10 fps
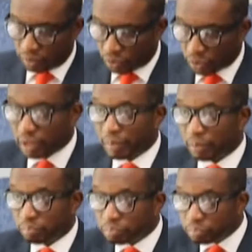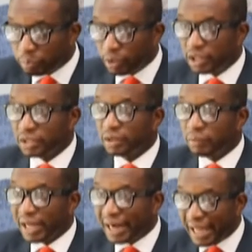talking about political
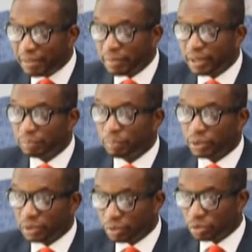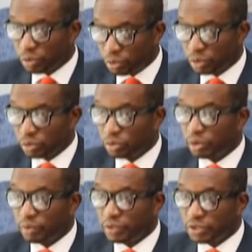realignment, political solutions to
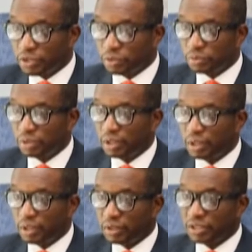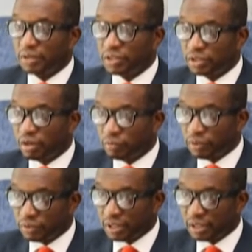some of these issues, the Southeast
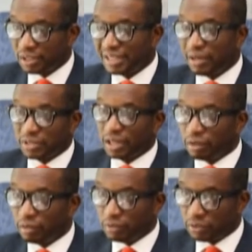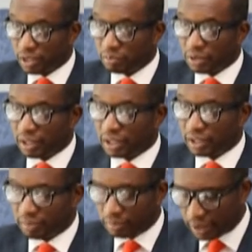governments and the South South governments came together
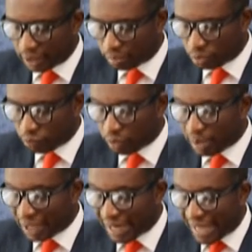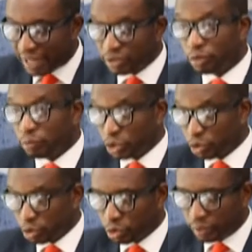uh, to form an alliance of
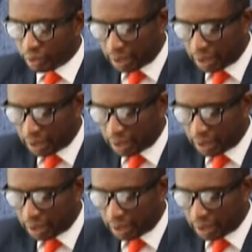restructuring.